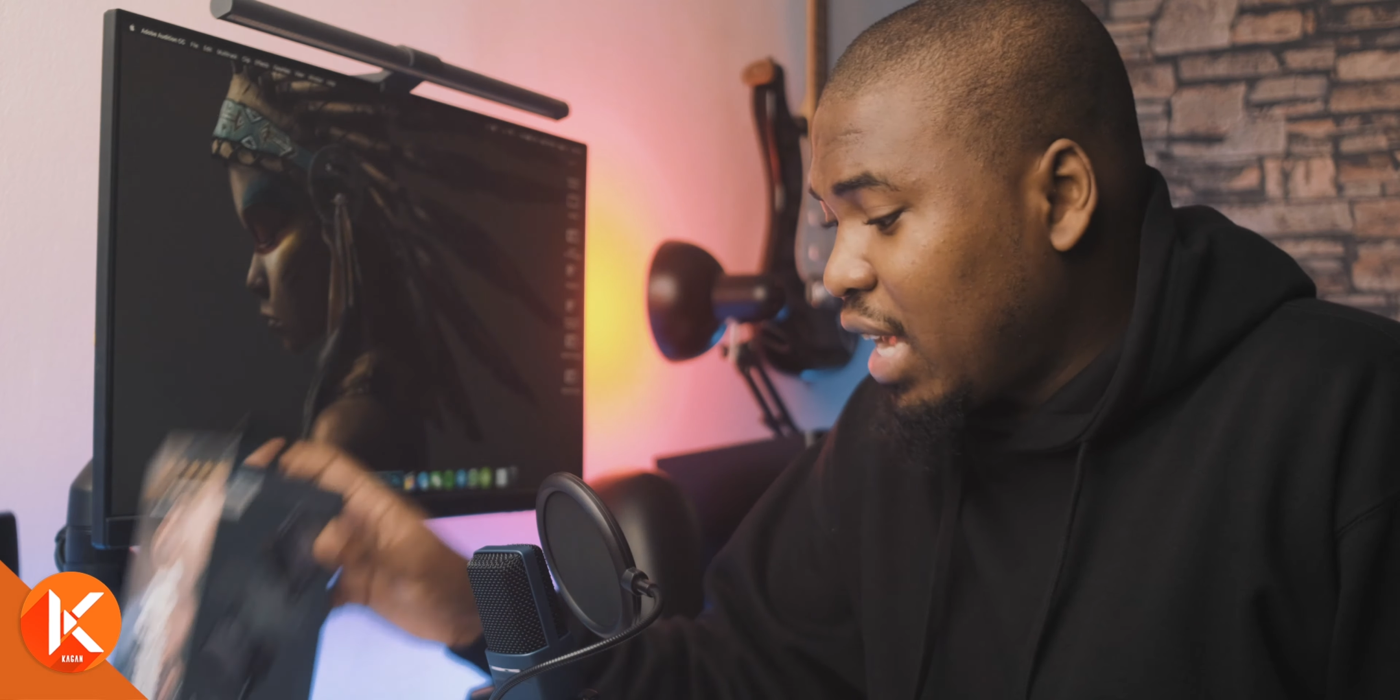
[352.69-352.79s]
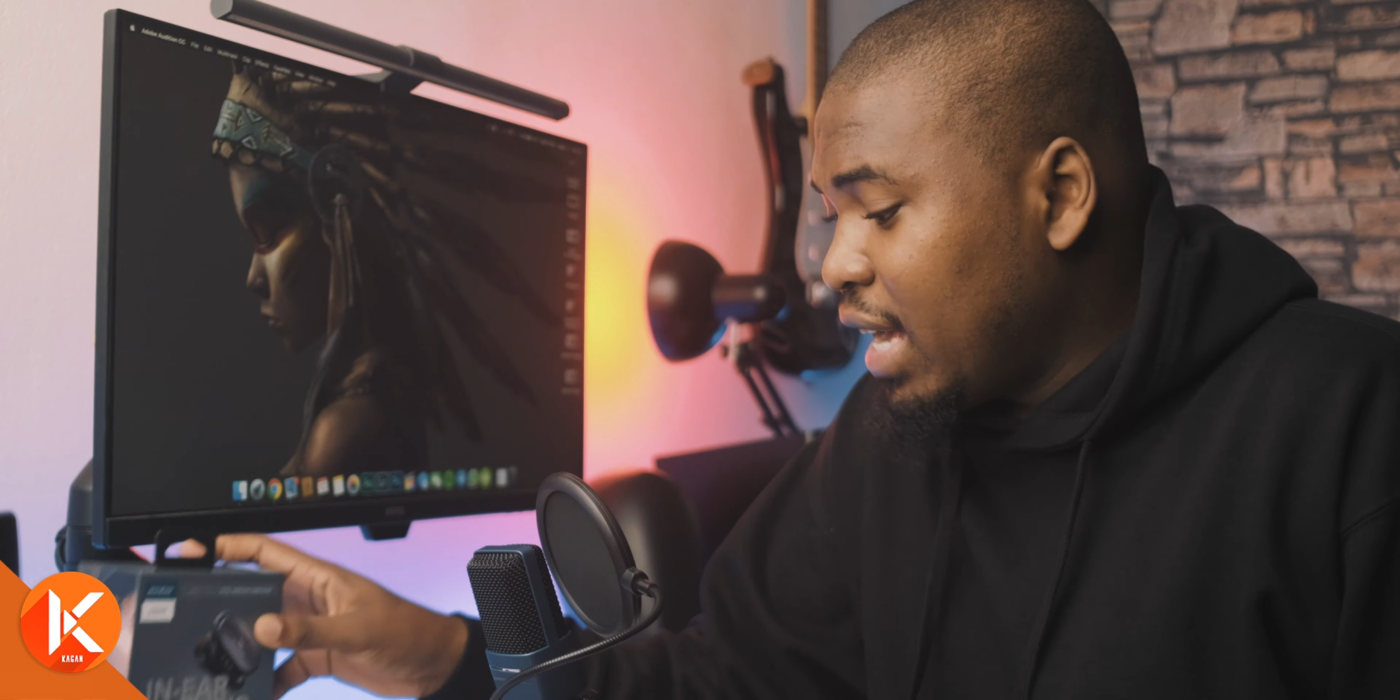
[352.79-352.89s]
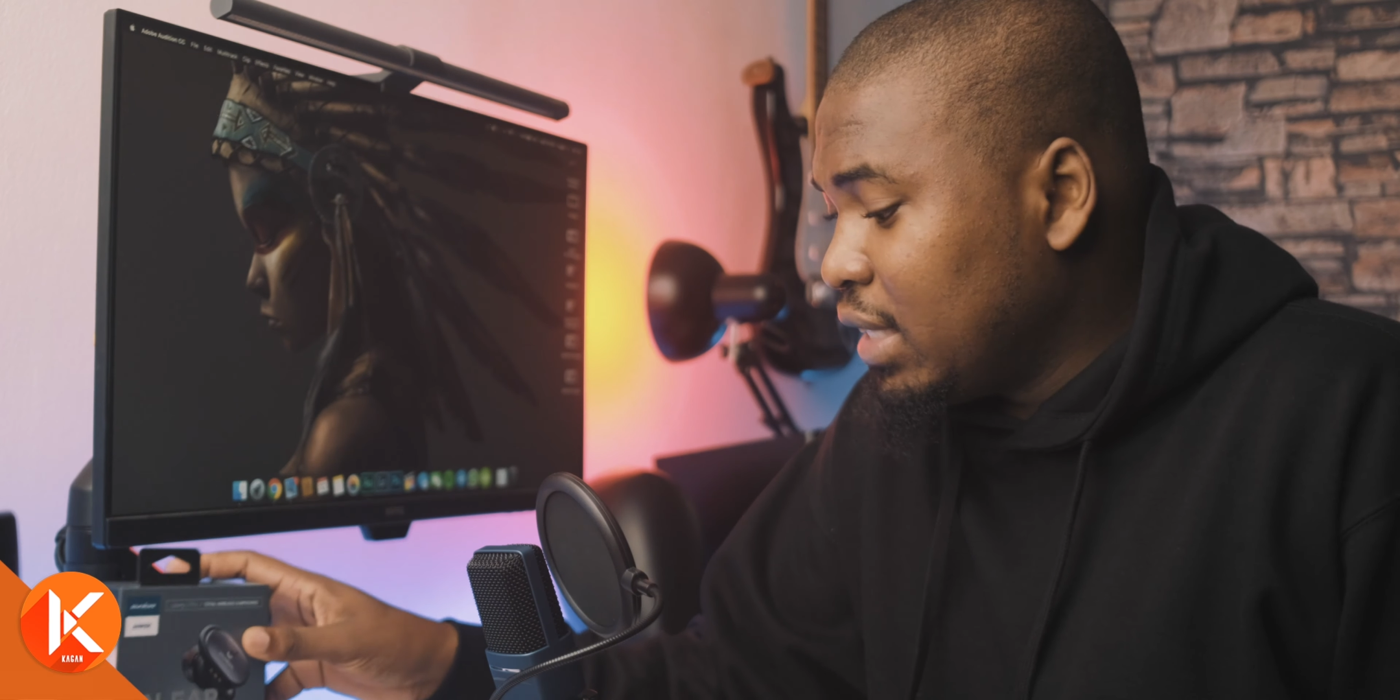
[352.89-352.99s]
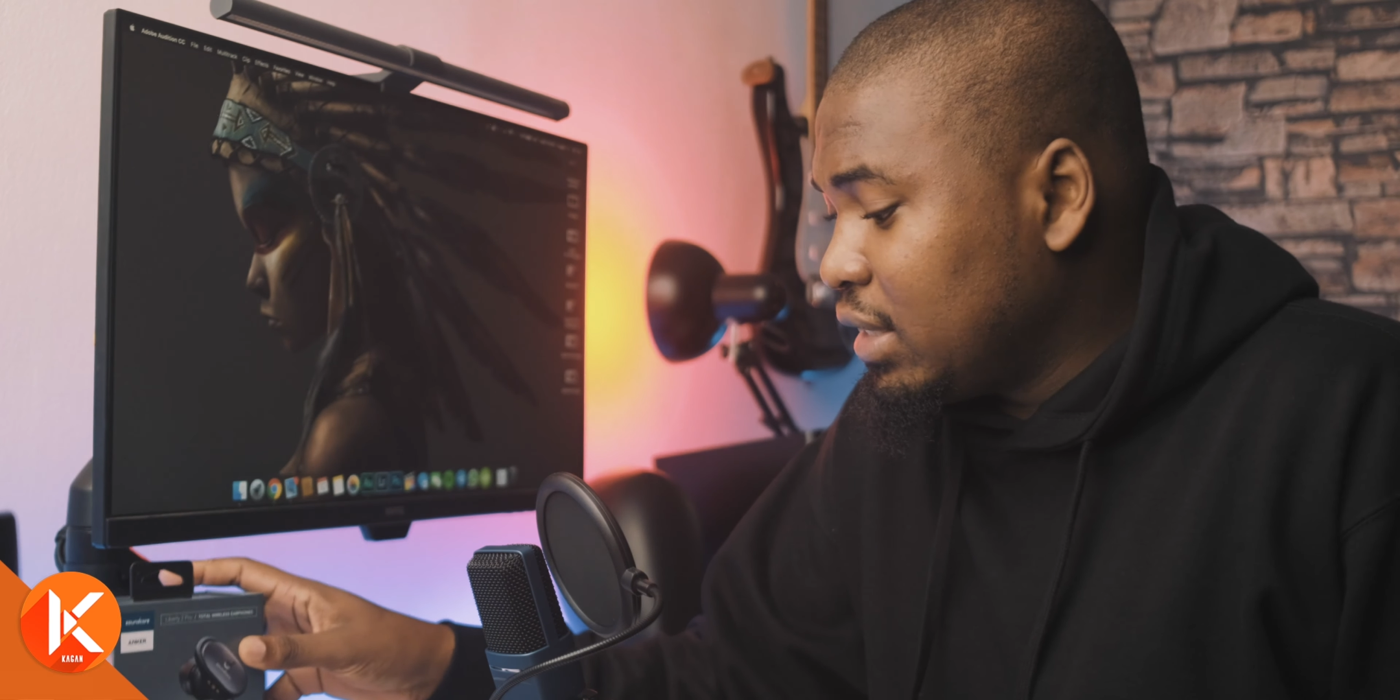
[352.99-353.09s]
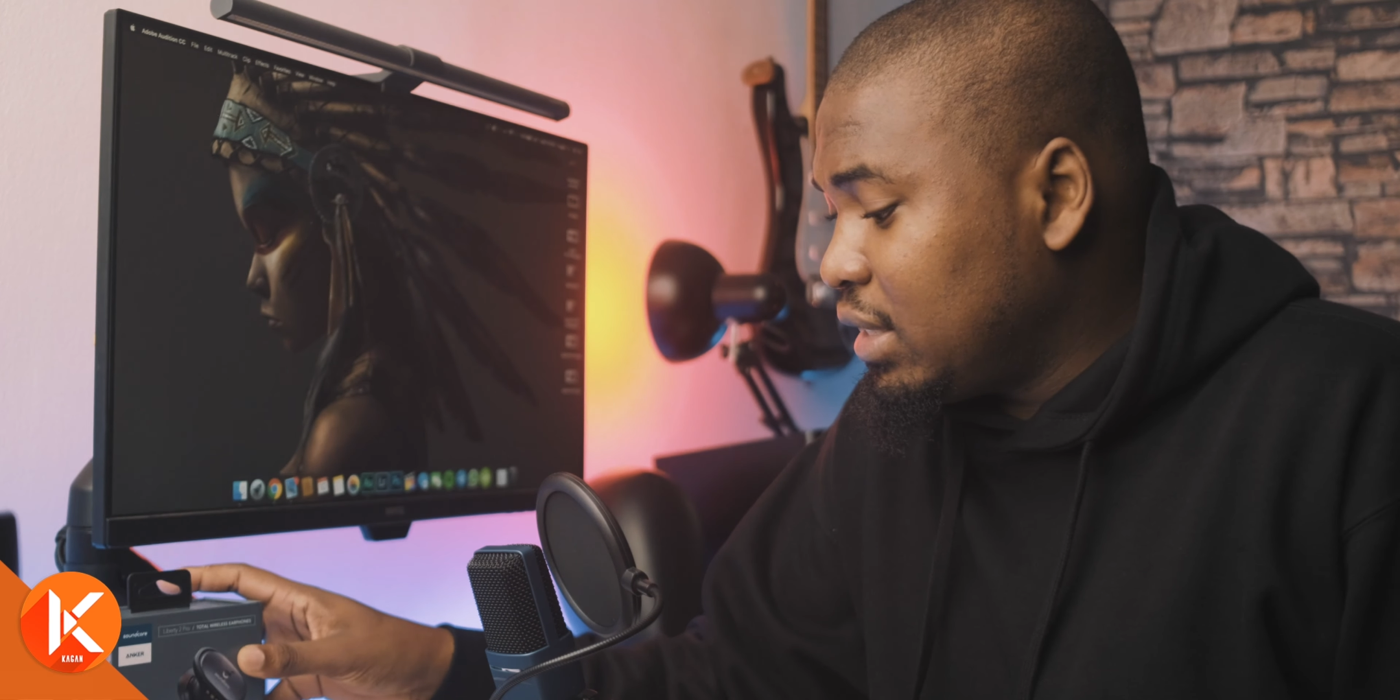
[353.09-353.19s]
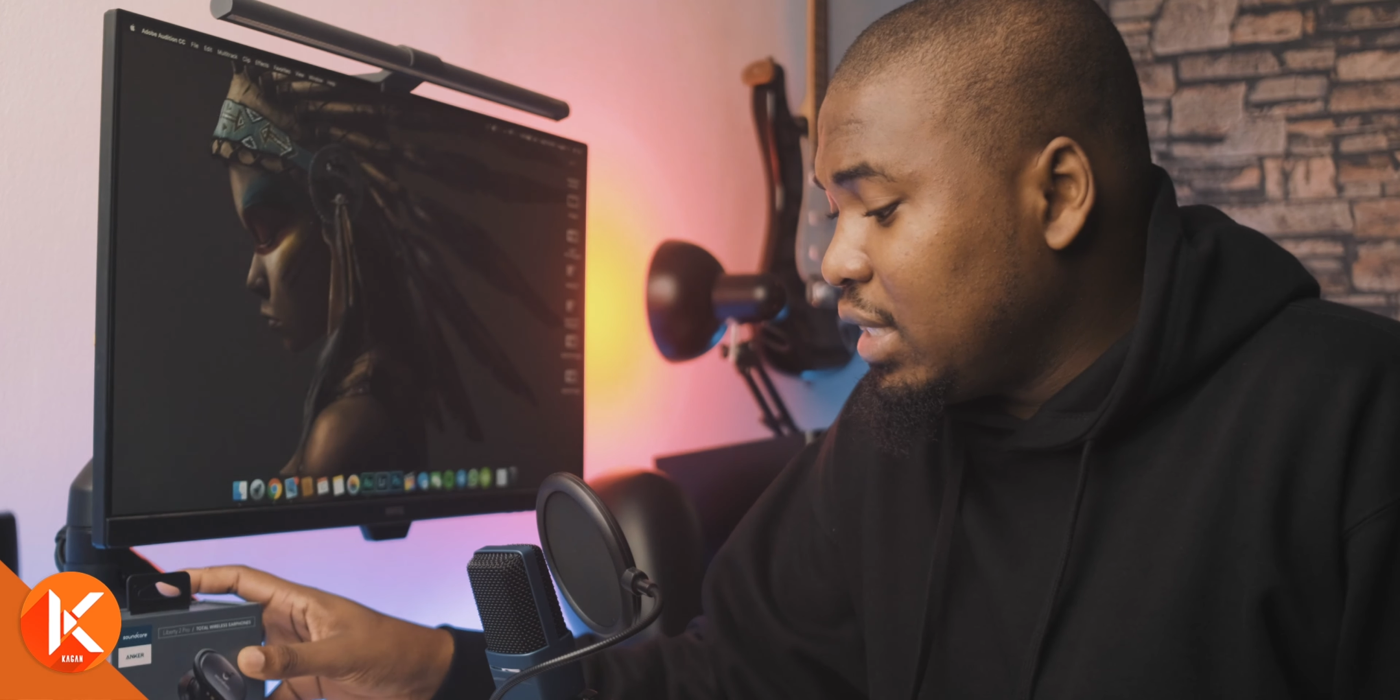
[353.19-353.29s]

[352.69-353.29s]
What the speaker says: and